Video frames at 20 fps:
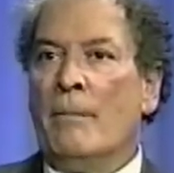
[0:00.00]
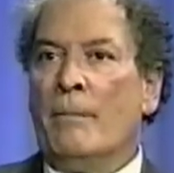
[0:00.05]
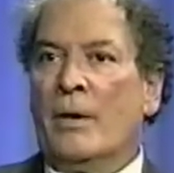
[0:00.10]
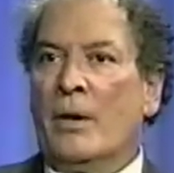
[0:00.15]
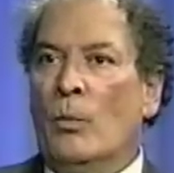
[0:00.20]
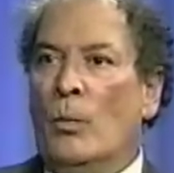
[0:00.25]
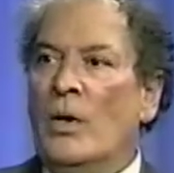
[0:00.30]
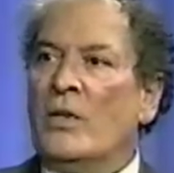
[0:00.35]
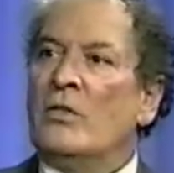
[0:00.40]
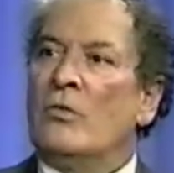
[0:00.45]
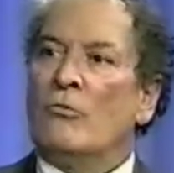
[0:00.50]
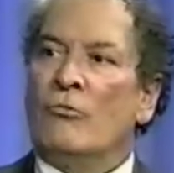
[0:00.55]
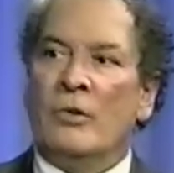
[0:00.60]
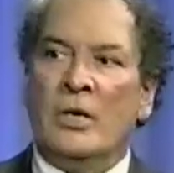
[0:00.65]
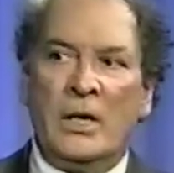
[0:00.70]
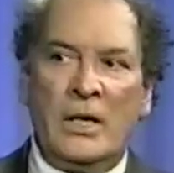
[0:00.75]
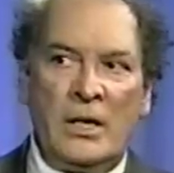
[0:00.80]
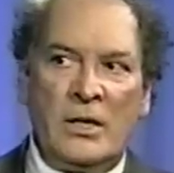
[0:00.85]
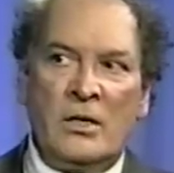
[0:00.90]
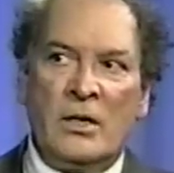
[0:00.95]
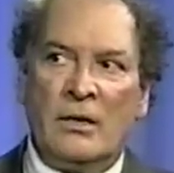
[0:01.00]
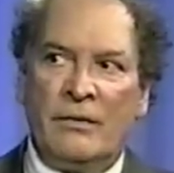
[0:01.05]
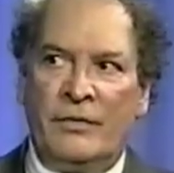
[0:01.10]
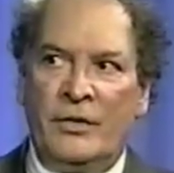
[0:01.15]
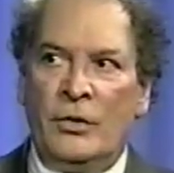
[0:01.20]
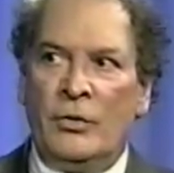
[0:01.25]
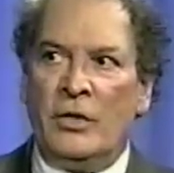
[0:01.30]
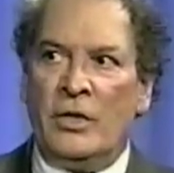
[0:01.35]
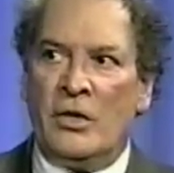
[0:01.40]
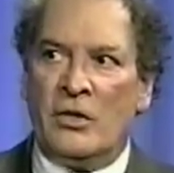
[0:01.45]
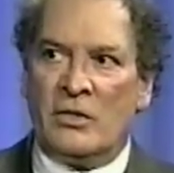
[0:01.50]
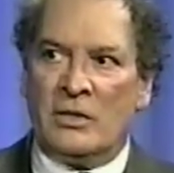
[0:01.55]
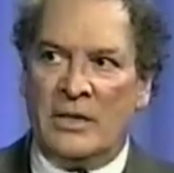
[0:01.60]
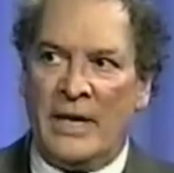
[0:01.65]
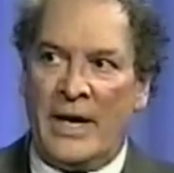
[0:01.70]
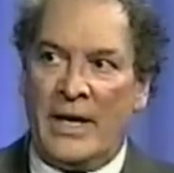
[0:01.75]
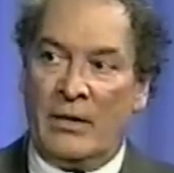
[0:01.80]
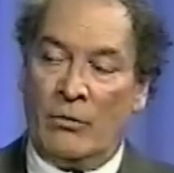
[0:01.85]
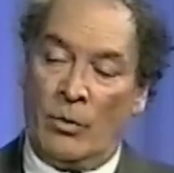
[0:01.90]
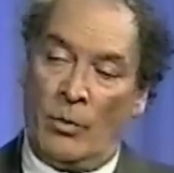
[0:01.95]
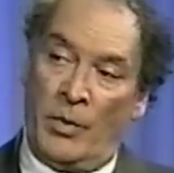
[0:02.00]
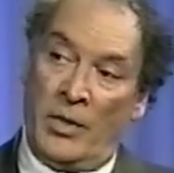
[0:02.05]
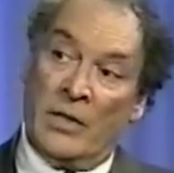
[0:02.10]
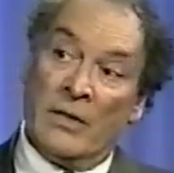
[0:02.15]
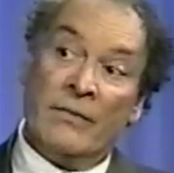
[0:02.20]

But it wasn't really until a few years later when we